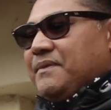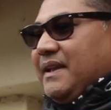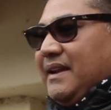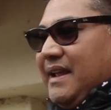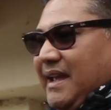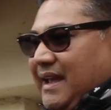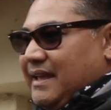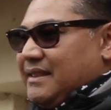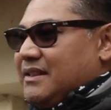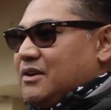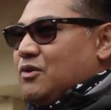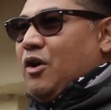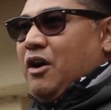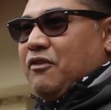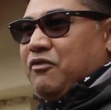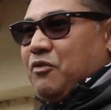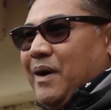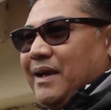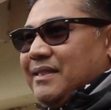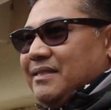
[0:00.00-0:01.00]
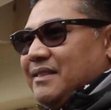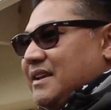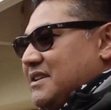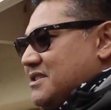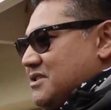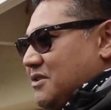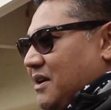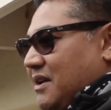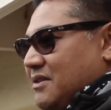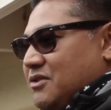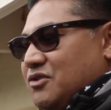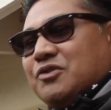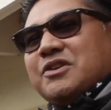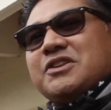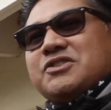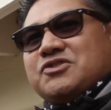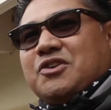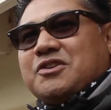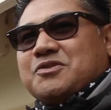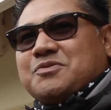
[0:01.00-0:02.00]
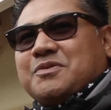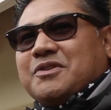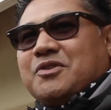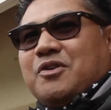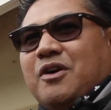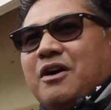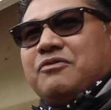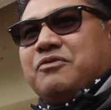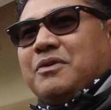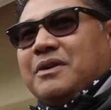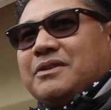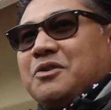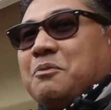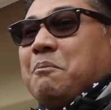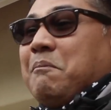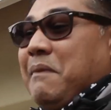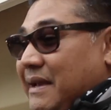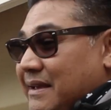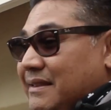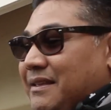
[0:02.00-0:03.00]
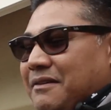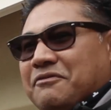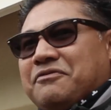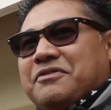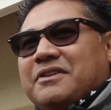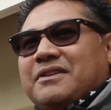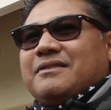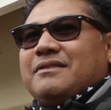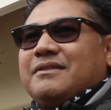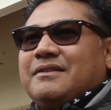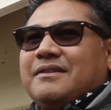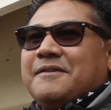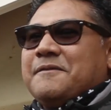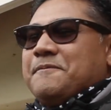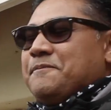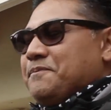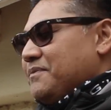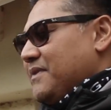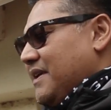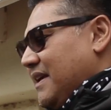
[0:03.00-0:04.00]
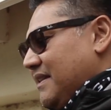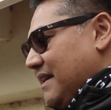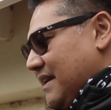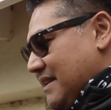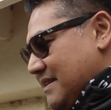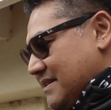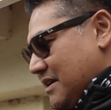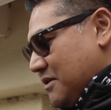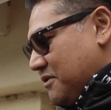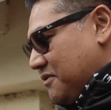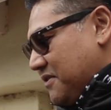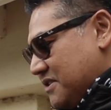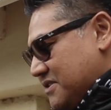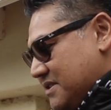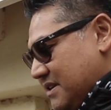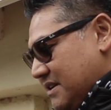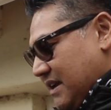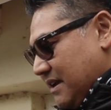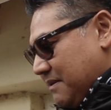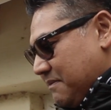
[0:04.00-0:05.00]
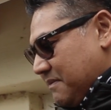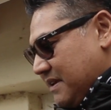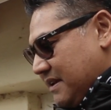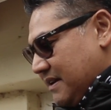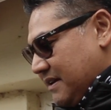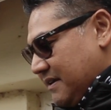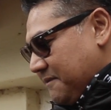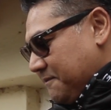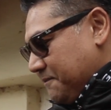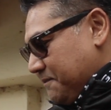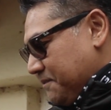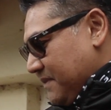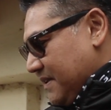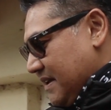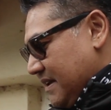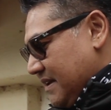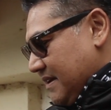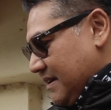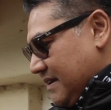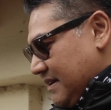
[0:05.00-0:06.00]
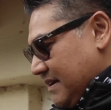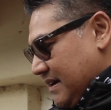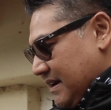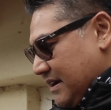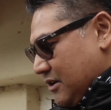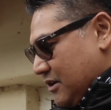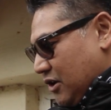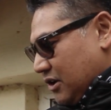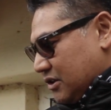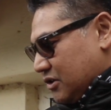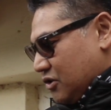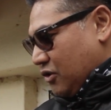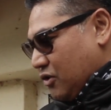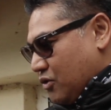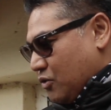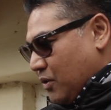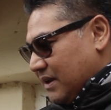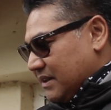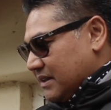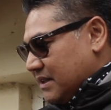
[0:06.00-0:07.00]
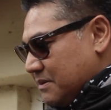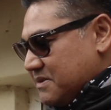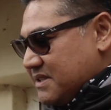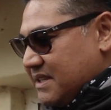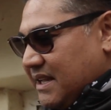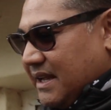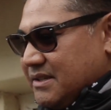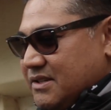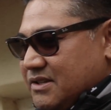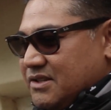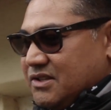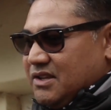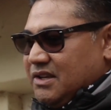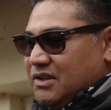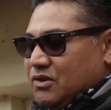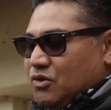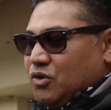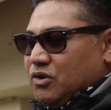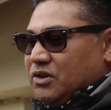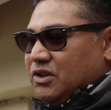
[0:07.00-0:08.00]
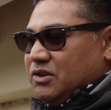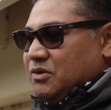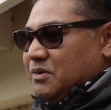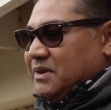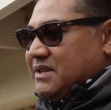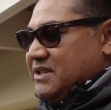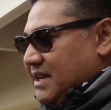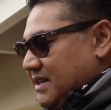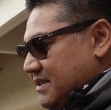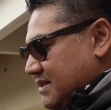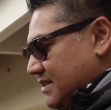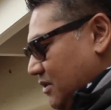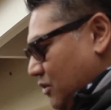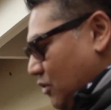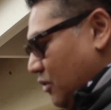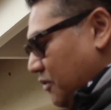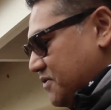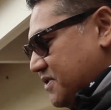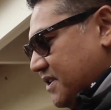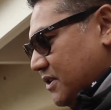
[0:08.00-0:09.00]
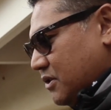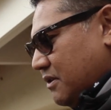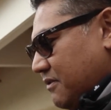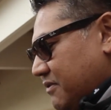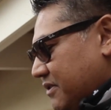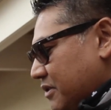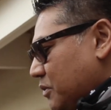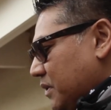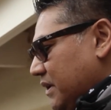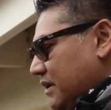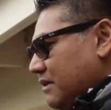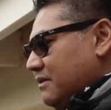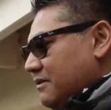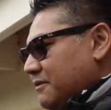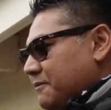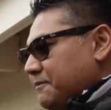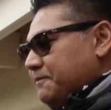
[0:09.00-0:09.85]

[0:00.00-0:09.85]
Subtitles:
And I had the Golf 1 there, so I took a chance with the Golf 1 to make them fit. And that is how we eventually came there. I got quantum studs in order to adjust the offset of the wheel.